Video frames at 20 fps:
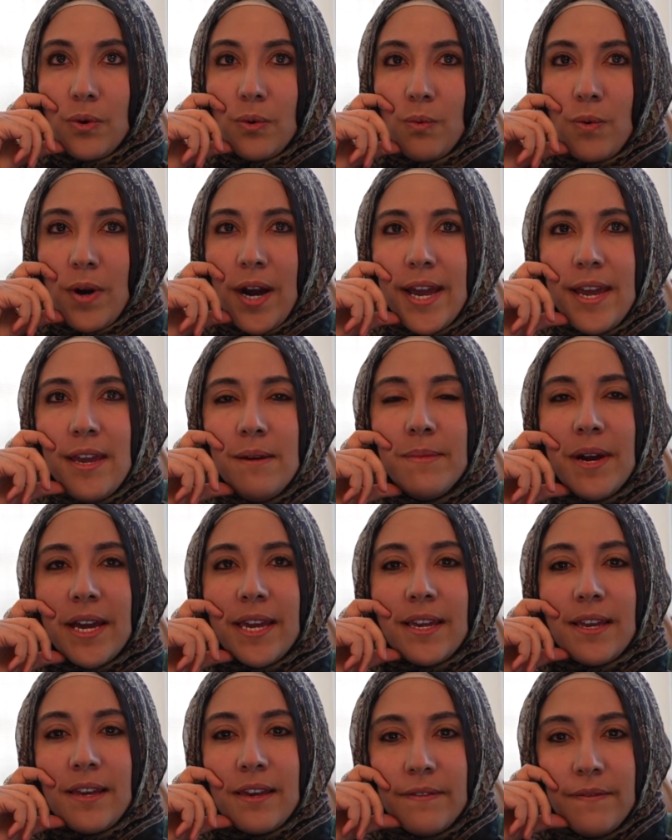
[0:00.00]
why am
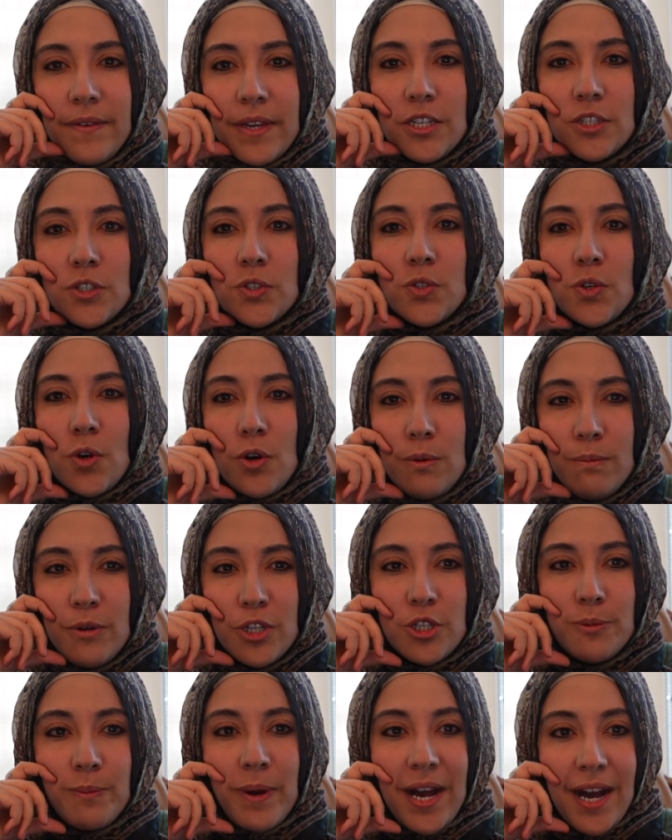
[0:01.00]
I giving so
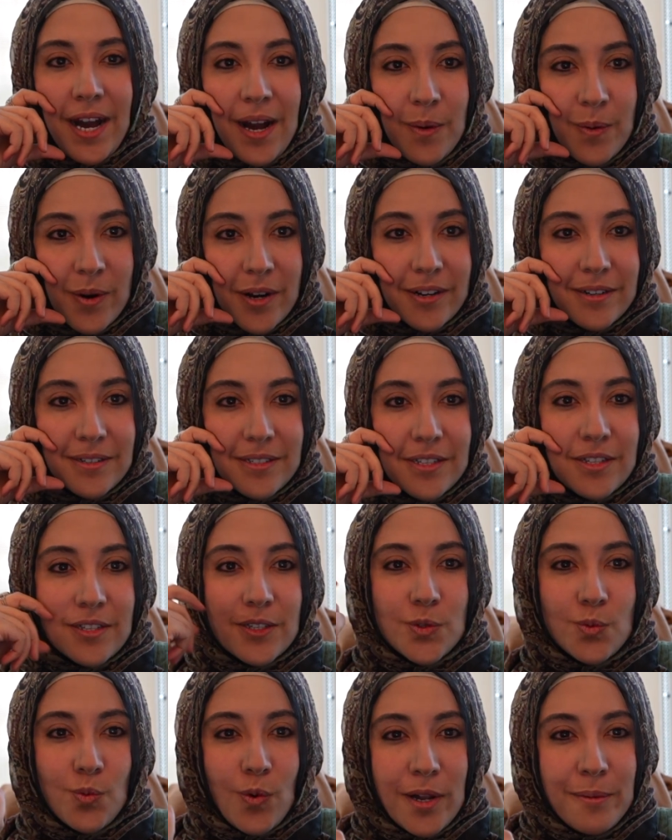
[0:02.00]
much power to
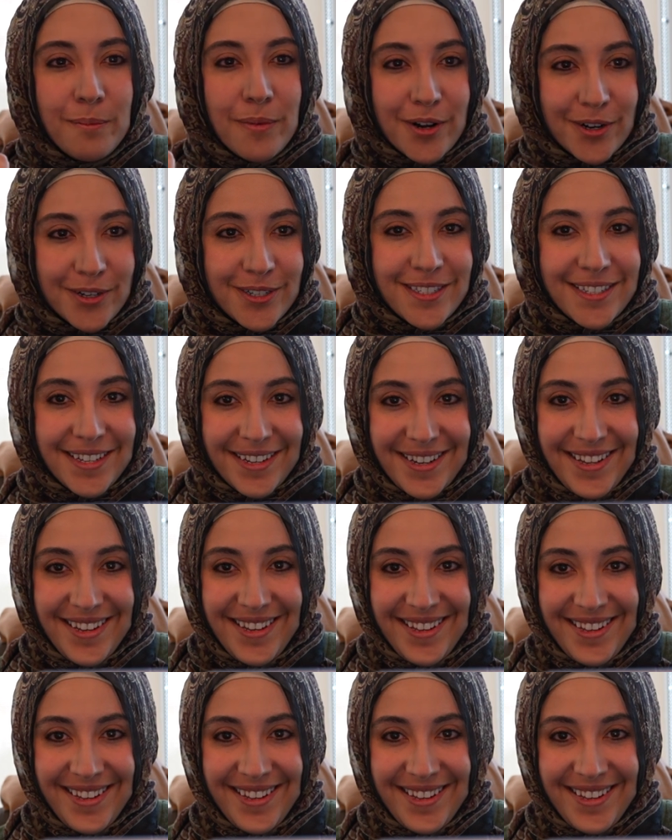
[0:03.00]
this one person?